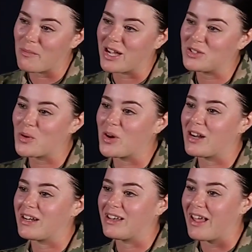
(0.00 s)
on my
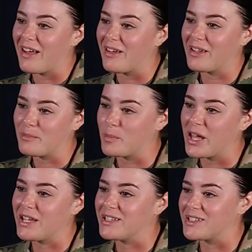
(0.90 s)
door.
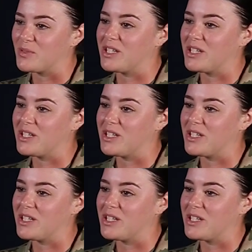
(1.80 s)
"Blais,